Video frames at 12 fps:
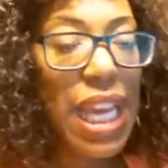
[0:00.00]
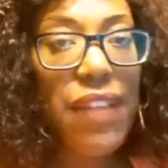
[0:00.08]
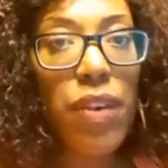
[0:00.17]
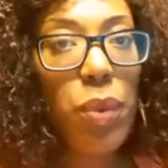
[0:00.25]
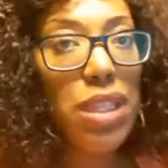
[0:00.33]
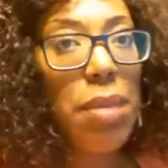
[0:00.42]

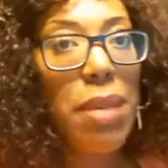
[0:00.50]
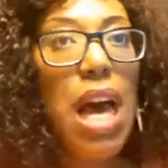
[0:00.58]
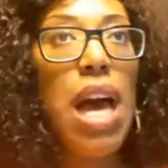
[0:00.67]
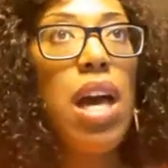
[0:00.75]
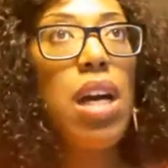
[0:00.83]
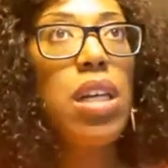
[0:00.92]
Even with the
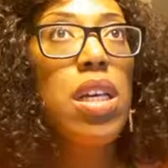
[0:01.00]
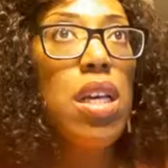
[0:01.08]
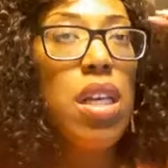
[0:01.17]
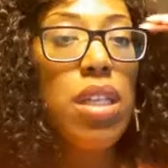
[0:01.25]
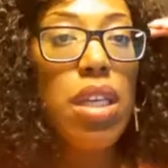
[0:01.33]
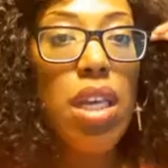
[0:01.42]
blog,
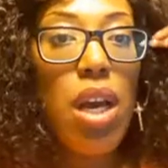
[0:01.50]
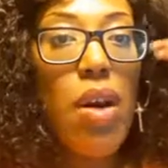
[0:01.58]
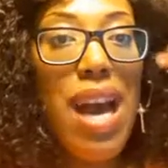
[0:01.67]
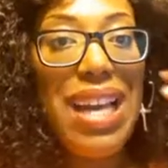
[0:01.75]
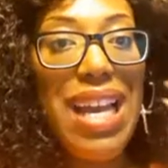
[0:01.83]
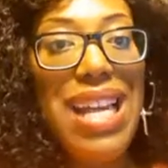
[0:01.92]

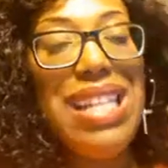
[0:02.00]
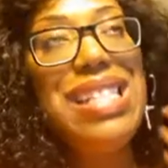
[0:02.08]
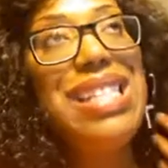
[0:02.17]
I kind of